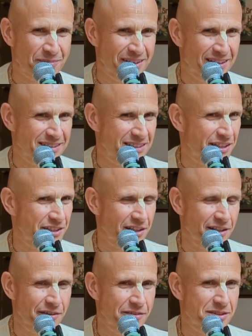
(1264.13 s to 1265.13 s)
Yes, Krishna
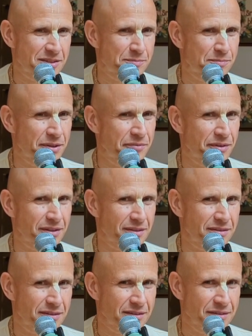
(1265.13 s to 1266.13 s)
gives
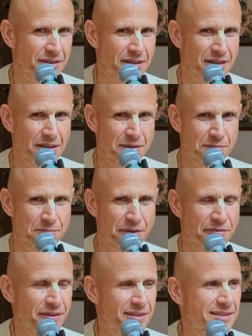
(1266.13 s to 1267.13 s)

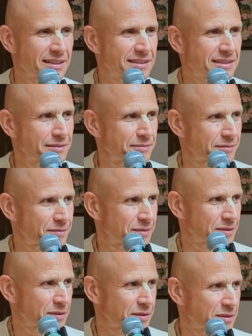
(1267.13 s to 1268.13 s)
perfect system
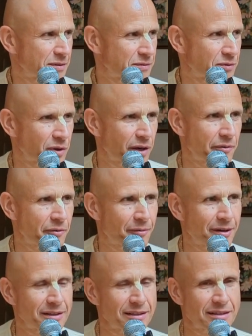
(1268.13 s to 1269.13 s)
for
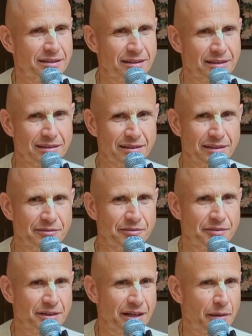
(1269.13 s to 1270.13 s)
everyone that can
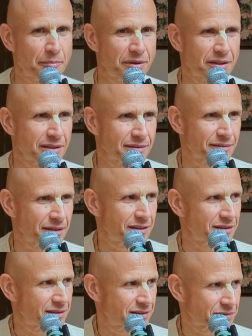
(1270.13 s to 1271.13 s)
live happily
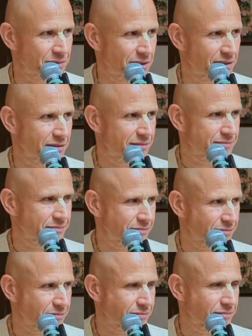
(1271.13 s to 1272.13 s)
in this world.
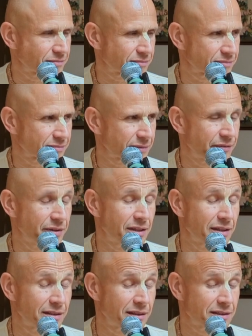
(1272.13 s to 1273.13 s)
Even
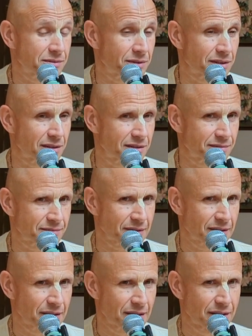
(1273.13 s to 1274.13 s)
in this world,
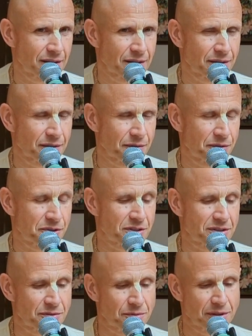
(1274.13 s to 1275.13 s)
which
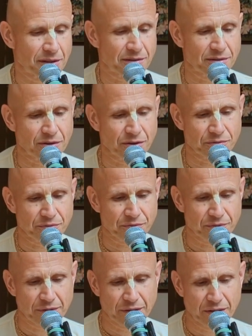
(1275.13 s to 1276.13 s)
is the world
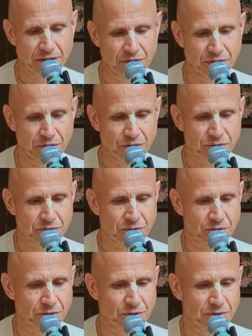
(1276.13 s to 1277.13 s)
of those
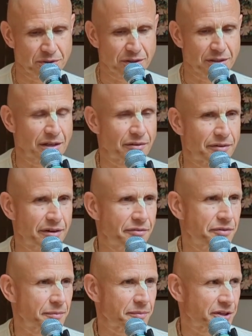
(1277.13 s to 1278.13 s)
who turn away
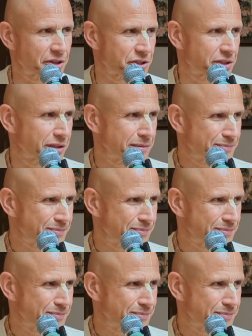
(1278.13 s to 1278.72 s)
from Krishna.